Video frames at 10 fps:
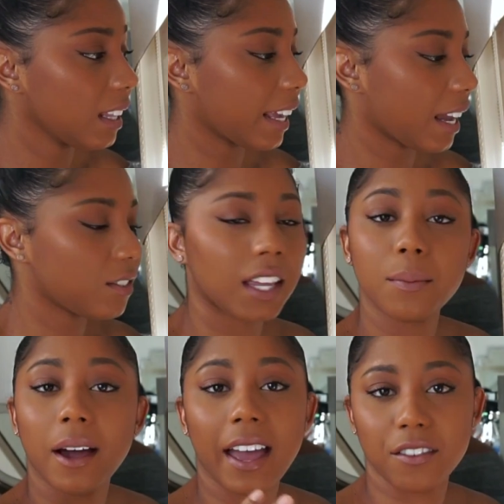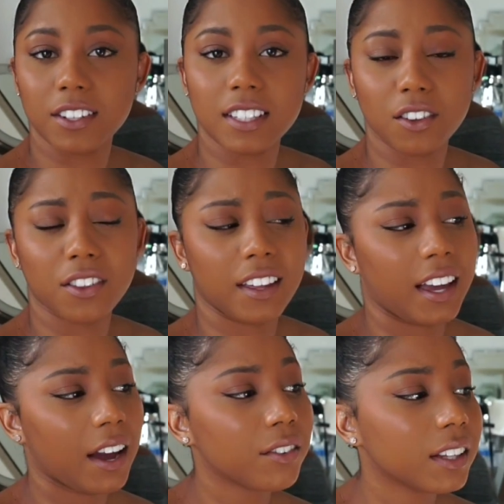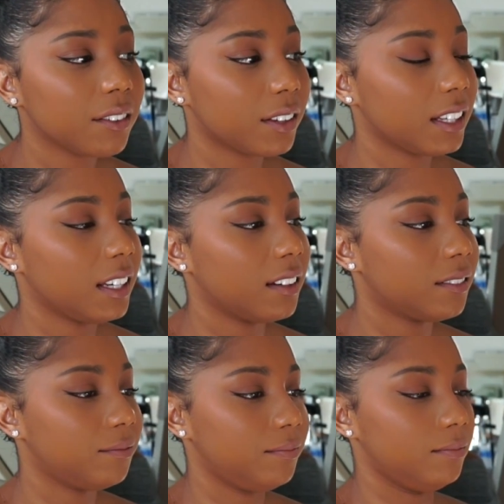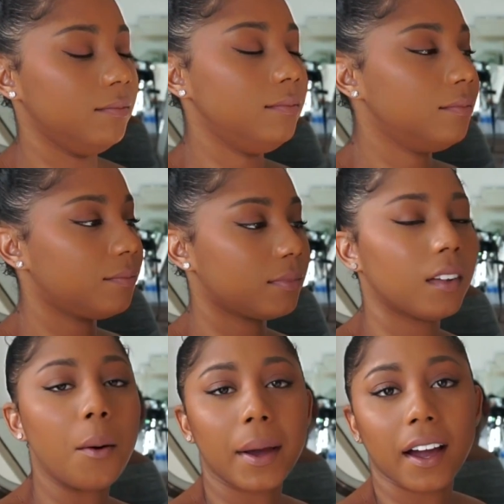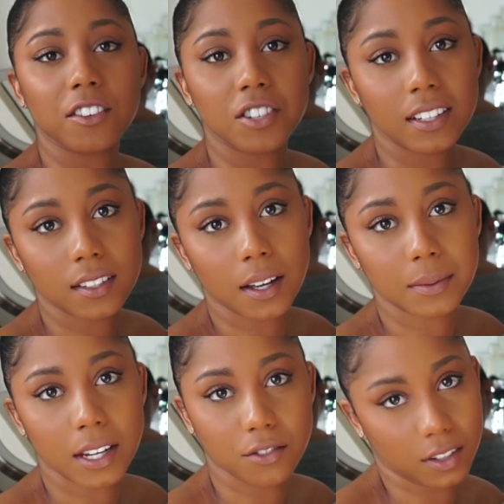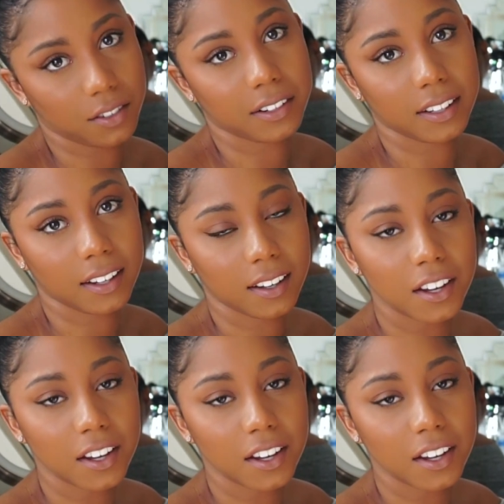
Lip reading: Like I've said about every single thing, I really, really oh my gosh, I need to stop saying really